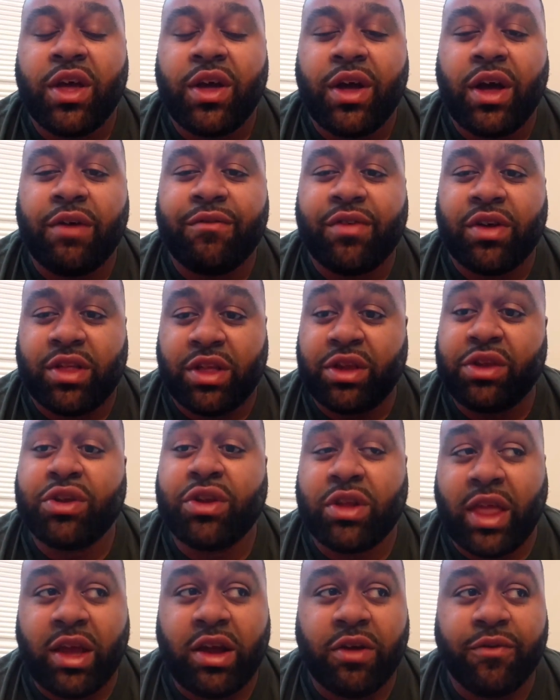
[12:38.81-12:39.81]
of a, you
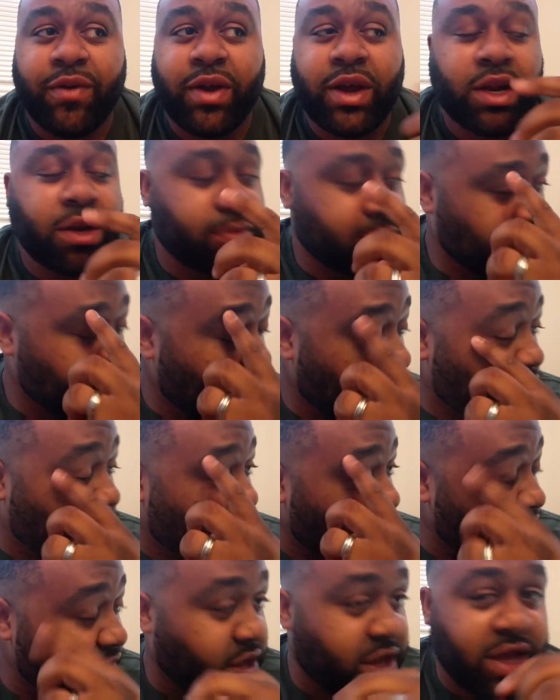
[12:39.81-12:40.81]
know, like a random
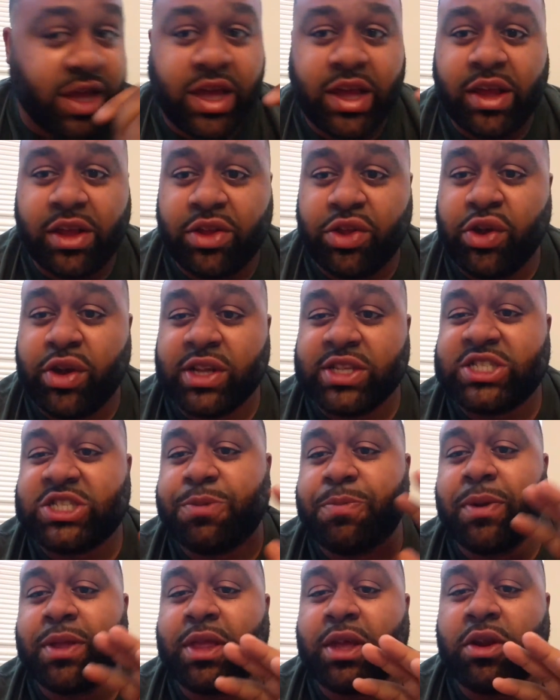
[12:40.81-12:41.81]
drawing. And you can
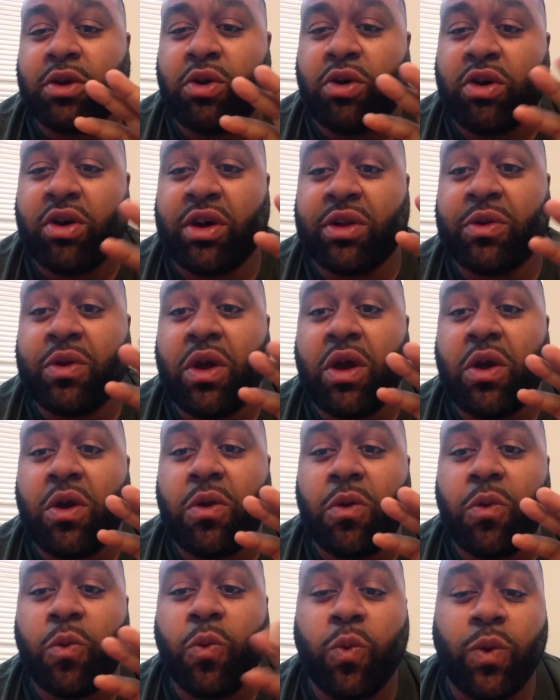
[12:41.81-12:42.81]
spend it on
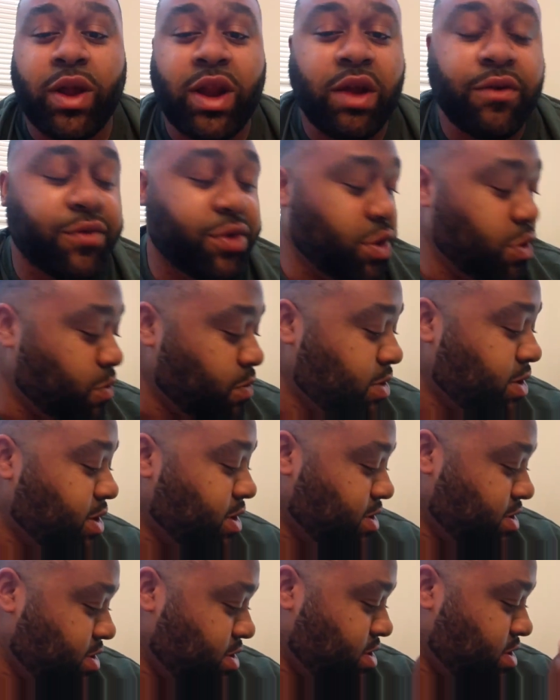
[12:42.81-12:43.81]
whatever you
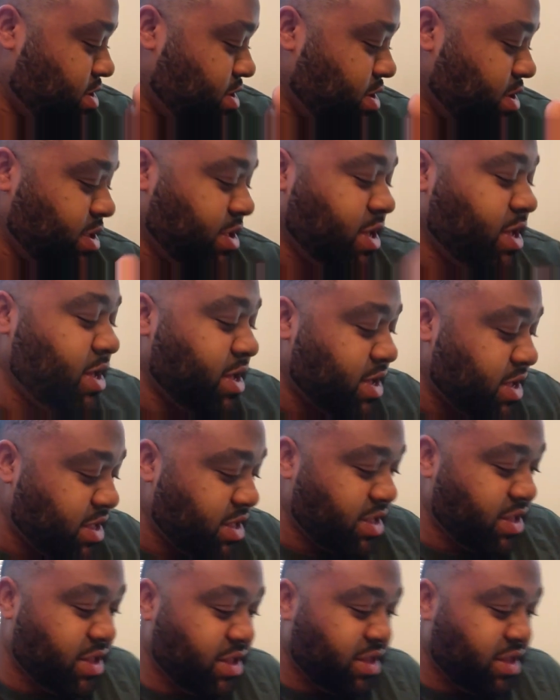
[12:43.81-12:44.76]
want. Yeah.